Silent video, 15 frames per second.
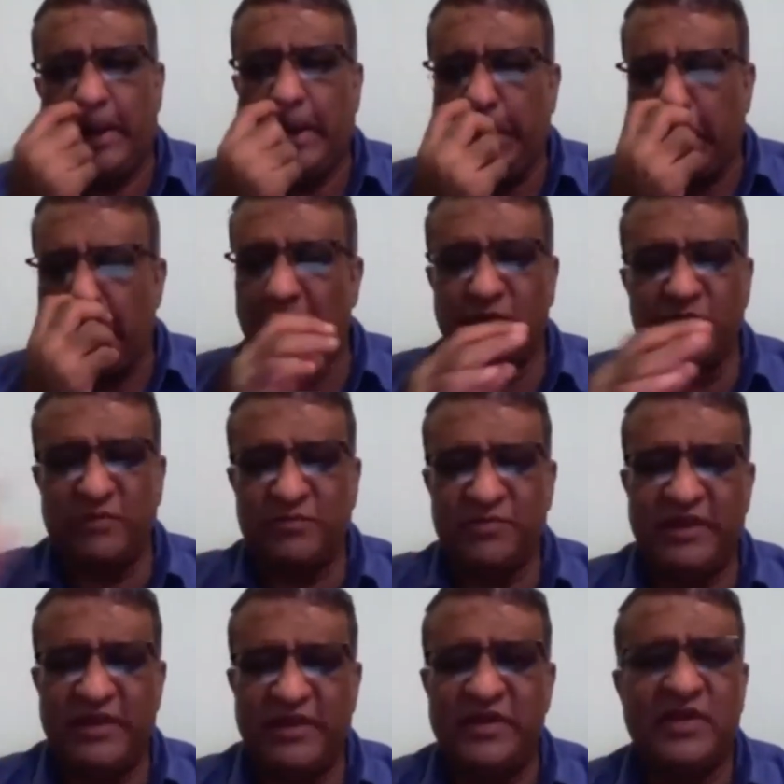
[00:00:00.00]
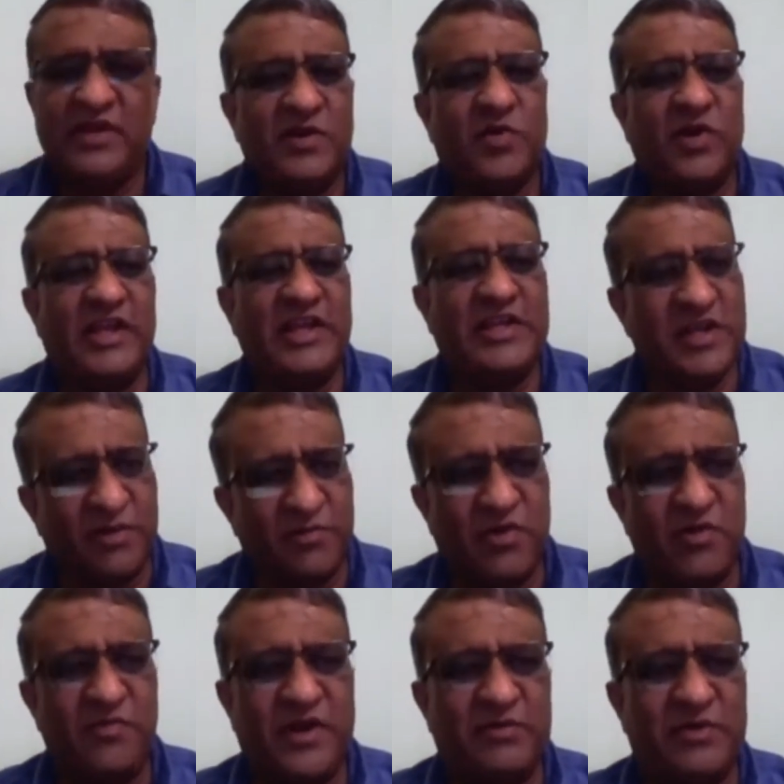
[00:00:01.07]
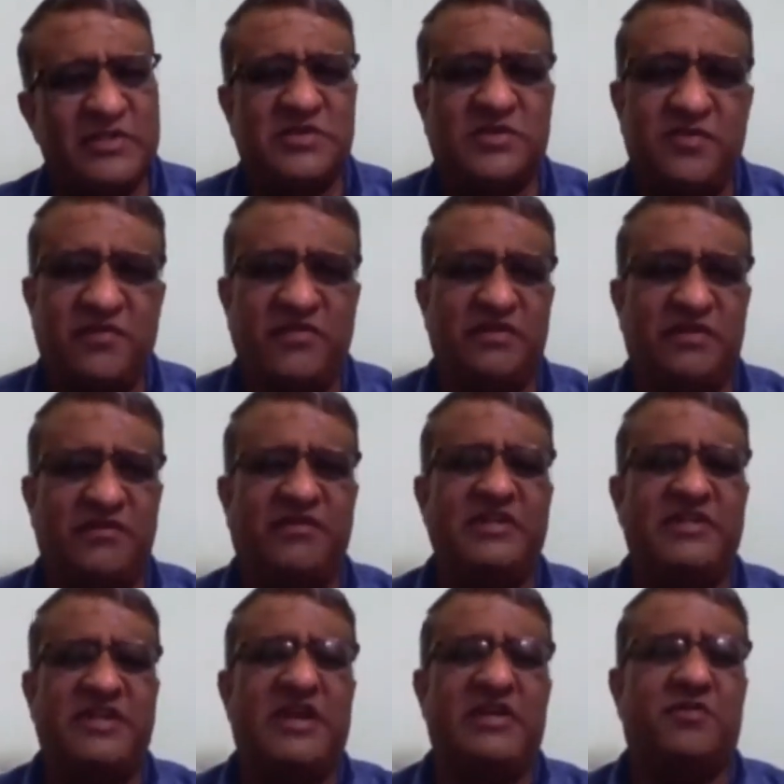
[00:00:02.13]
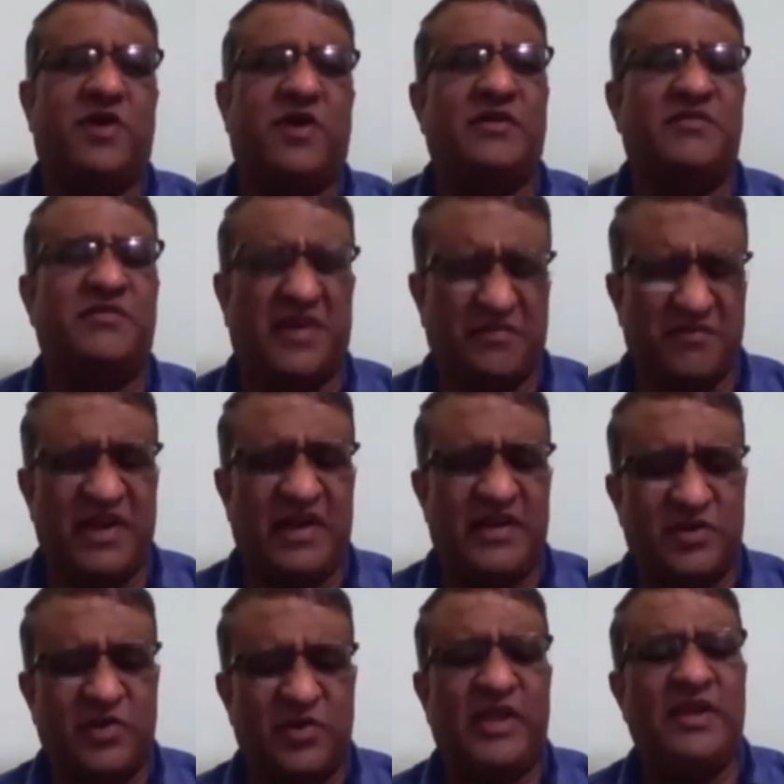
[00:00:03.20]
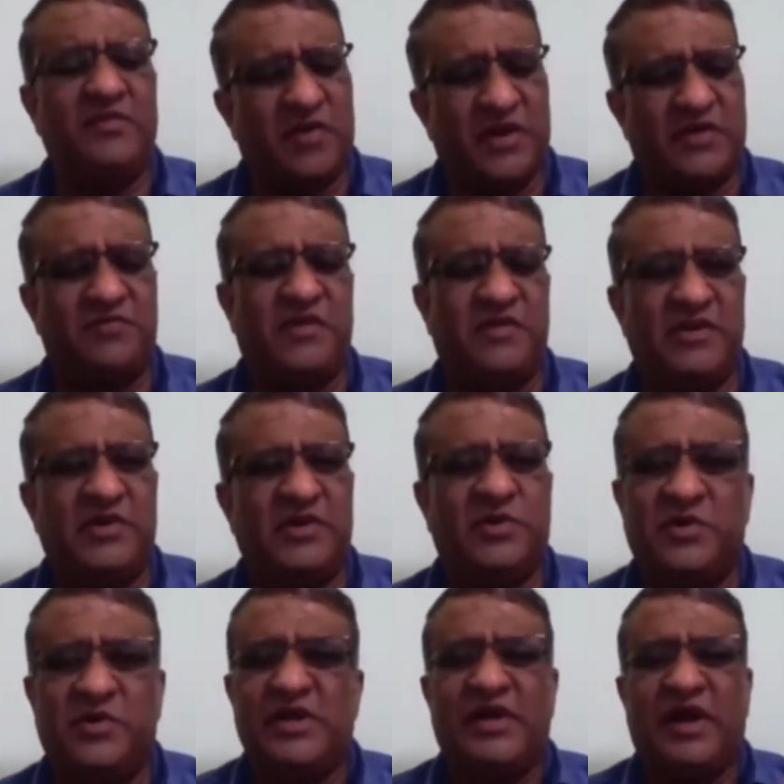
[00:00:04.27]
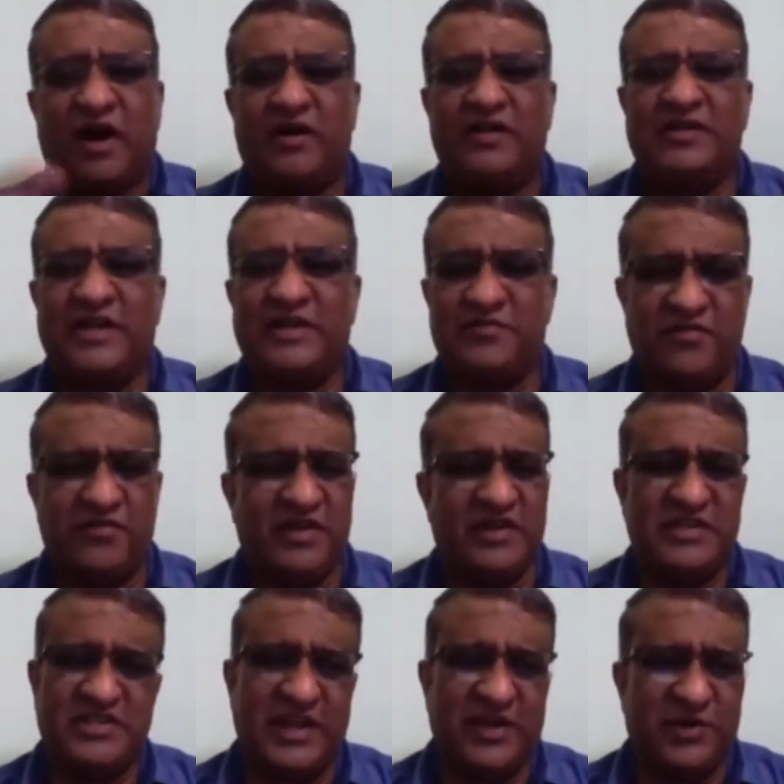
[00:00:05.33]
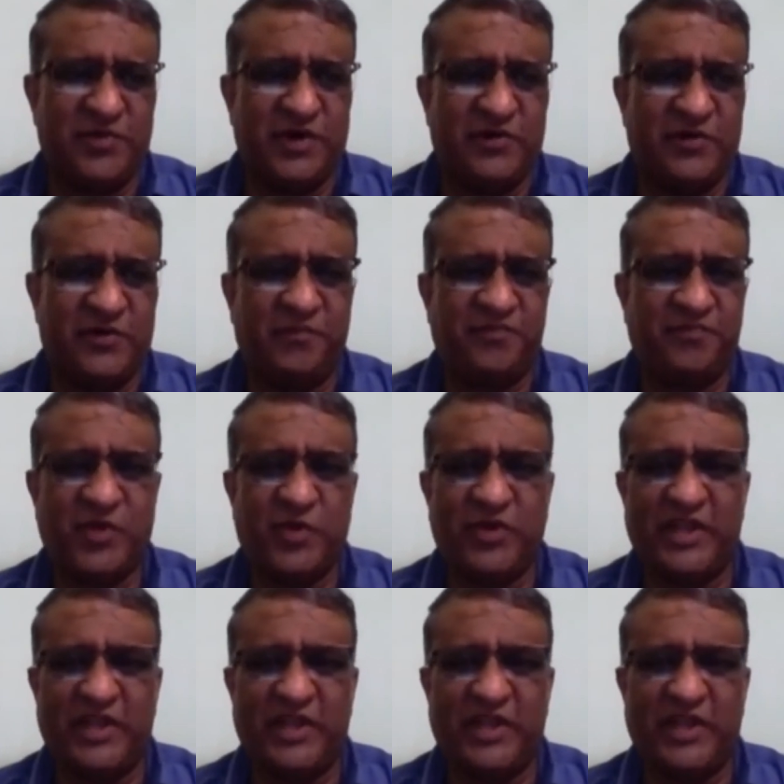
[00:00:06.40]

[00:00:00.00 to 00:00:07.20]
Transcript: And along with my colleague Shamuri Madam also, we will share what we are doing, what we will do. All that we will share tomorrow.